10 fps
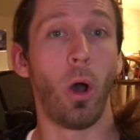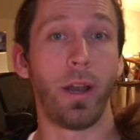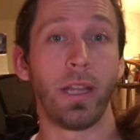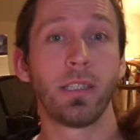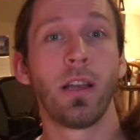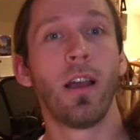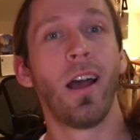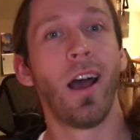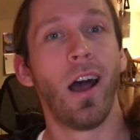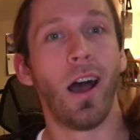on it.
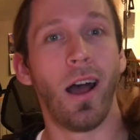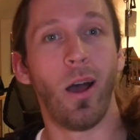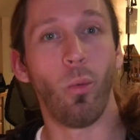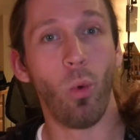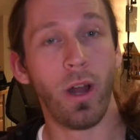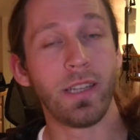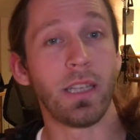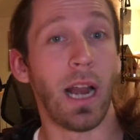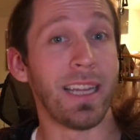Uh, one is that